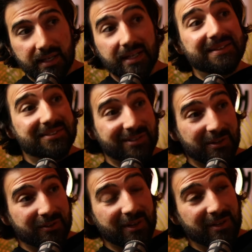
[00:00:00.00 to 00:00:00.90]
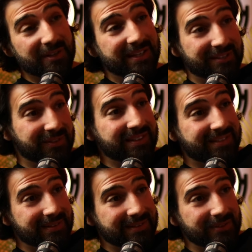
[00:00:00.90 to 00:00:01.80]
He slaughters all the
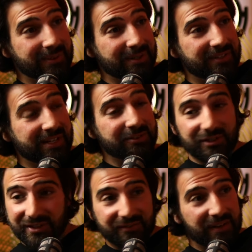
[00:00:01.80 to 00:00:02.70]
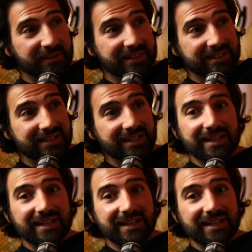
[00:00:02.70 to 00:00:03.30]
infants, two years and under, just like Pharaoh did.